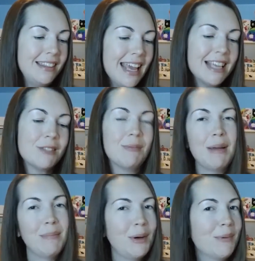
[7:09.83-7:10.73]
Thanks,
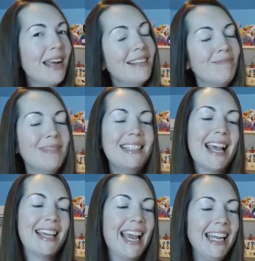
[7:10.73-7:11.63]
Rainbow Brite,
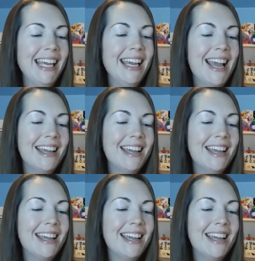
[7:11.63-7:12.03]
said Katy.